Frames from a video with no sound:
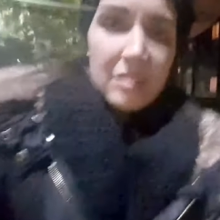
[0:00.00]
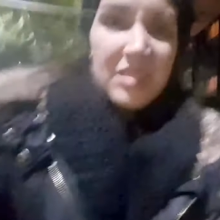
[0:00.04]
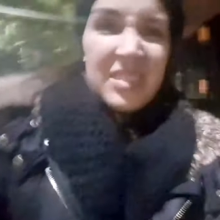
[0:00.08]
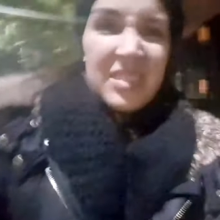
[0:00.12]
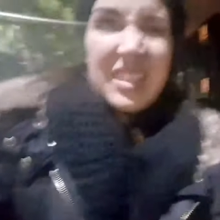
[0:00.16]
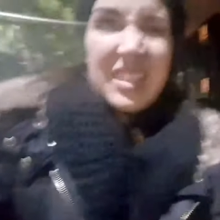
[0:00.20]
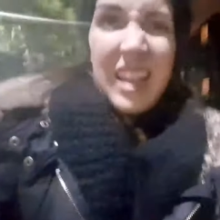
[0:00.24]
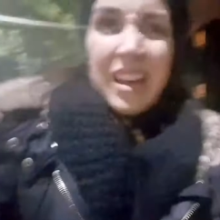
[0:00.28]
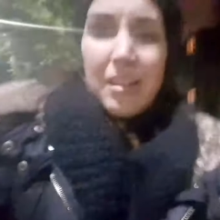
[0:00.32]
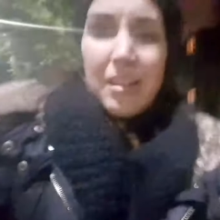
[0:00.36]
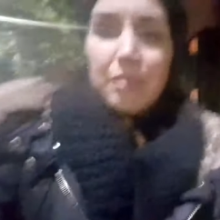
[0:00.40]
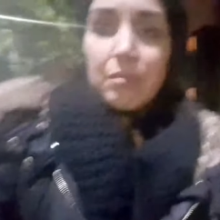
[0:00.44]

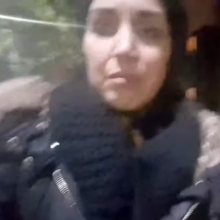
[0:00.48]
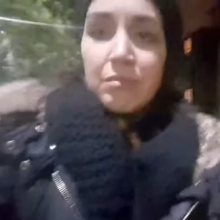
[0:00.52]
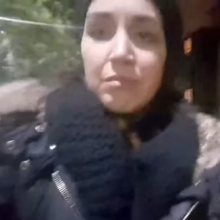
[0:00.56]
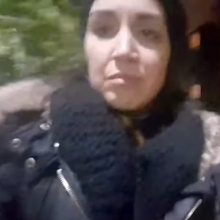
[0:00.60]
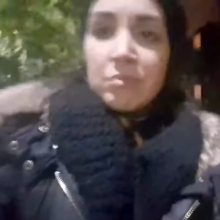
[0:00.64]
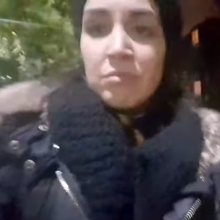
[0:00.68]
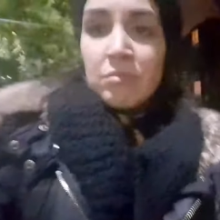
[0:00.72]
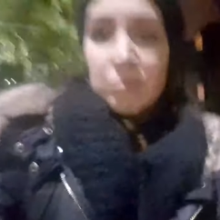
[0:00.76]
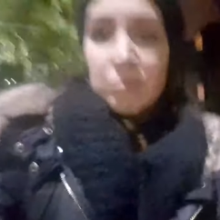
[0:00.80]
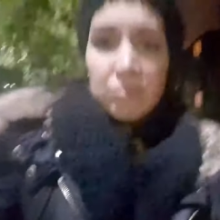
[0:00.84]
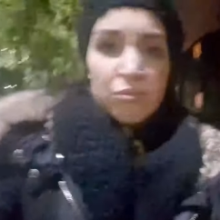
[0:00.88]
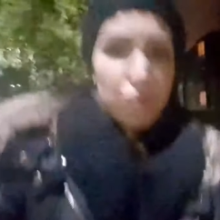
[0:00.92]
that
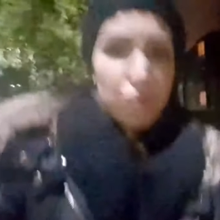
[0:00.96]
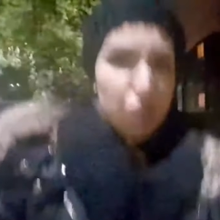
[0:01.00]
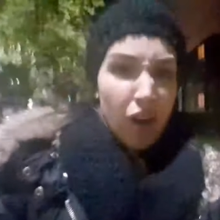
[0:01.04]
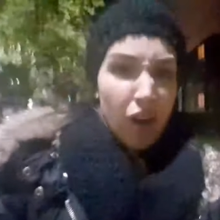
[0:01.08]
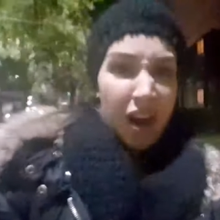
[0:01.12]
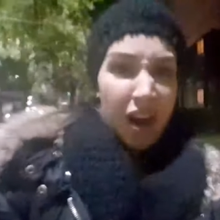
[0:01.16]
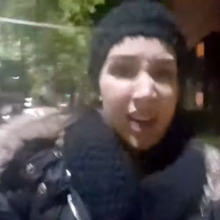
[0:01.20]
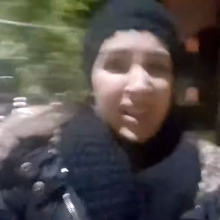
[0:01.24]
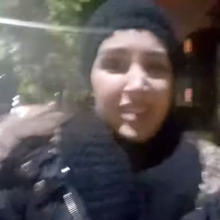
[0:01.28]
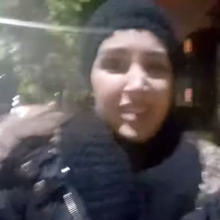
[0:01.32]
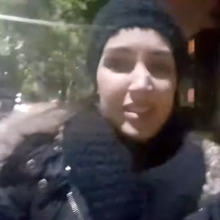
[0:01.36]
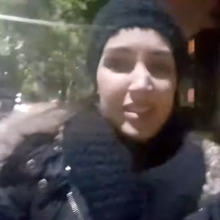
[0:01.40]

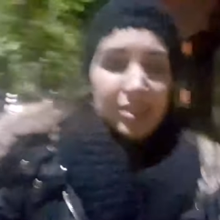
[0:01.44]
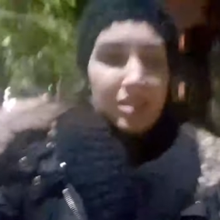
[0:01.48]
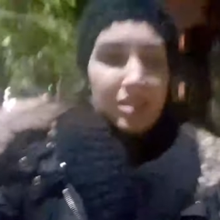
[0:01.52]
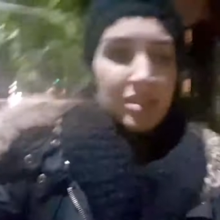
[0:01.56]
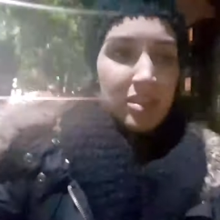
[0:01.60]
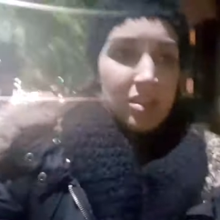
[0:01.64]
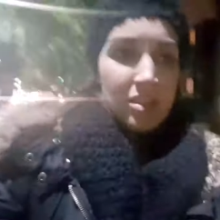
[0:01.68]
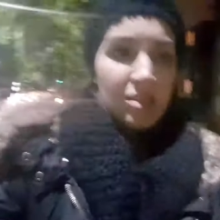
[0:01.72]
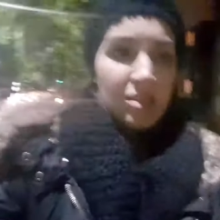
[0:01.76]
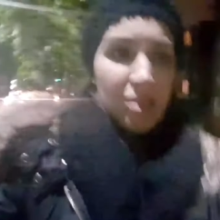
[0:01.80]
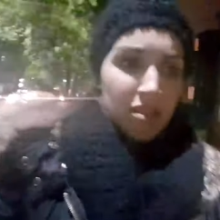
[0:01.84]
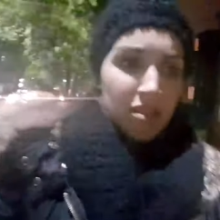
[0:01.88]
right, it's
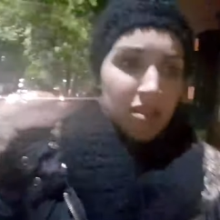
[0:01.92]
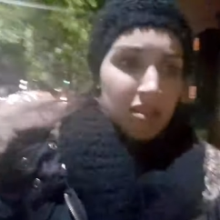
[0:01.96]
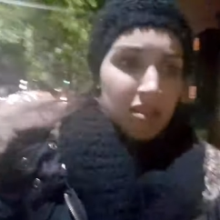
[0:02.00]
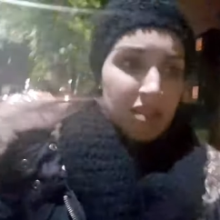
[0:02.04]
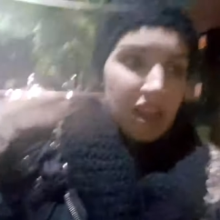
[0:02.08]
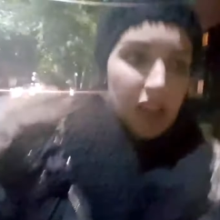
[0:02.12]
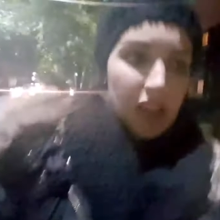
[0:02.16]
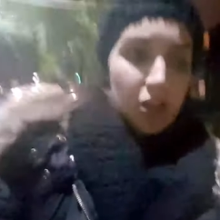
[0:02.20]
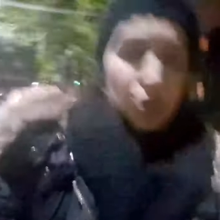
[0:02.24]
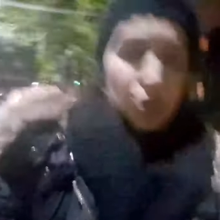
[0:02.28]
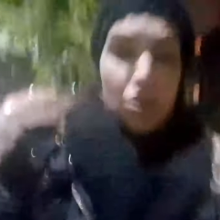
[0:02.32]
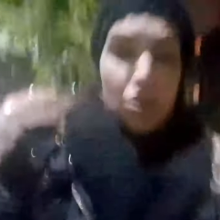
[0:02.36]
not
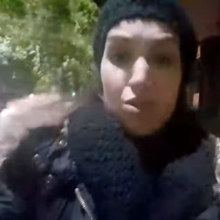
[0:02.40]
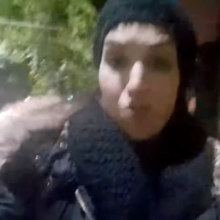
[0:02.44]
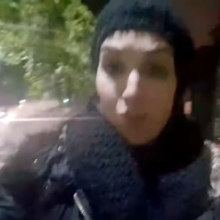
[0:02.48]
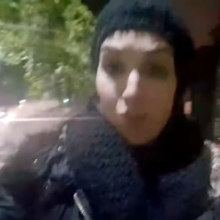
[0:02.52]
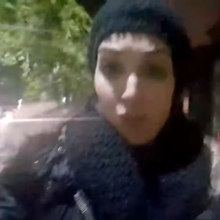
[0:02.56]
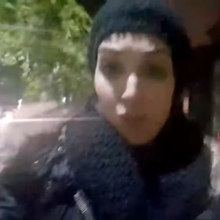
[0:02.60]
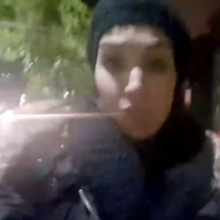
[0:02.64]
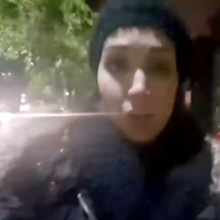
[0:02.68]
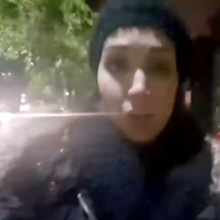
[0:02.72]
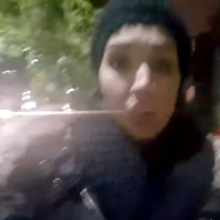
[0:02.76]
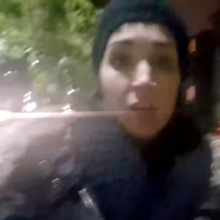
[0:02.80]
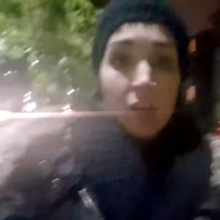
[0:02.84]
that
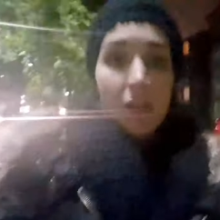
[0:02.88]
true,